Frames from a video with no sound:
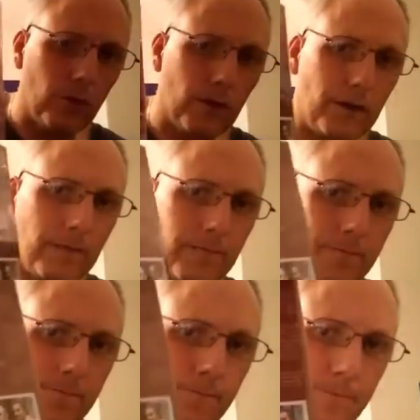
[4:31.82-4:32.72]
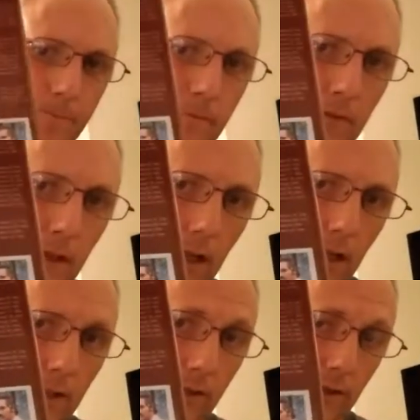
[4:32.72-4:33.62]
1
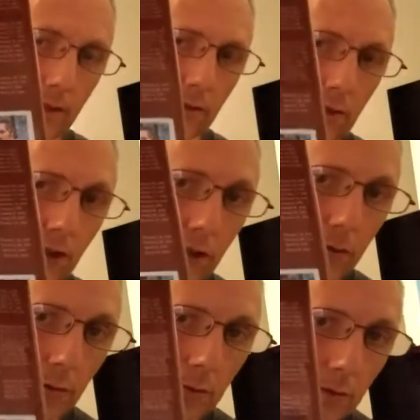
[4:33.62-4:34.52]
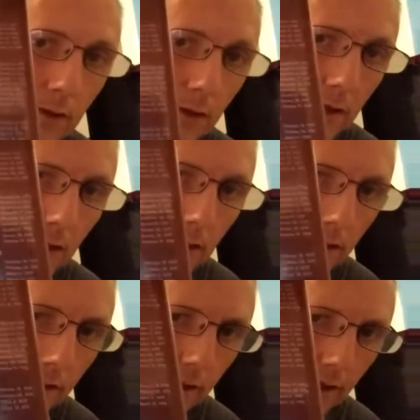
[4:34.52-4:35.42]
and season 2.
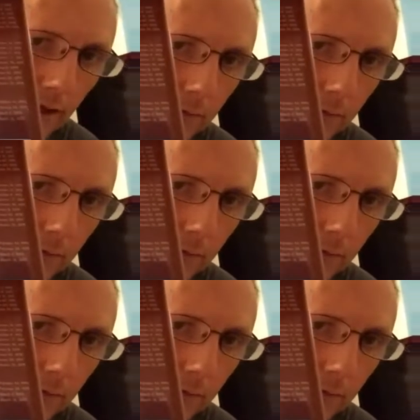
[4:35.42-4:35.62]
Got an